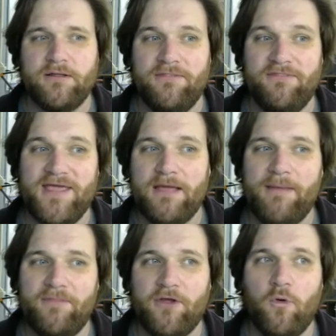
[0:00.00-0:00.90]
think
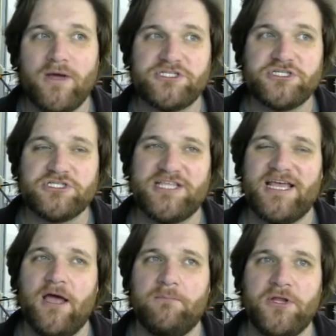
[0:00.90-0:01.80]
about the questions that
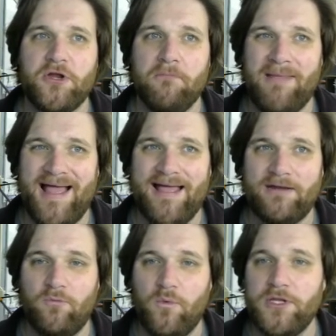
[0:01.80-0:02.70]
come to your
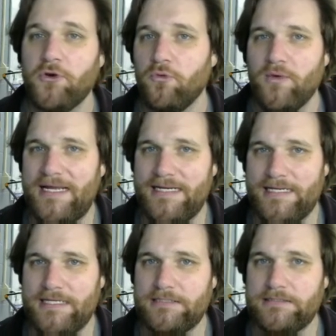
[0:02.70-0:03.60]
mind when you're
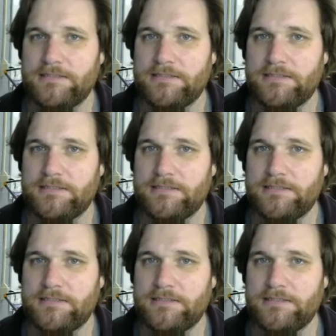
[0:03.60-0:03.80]
reading it.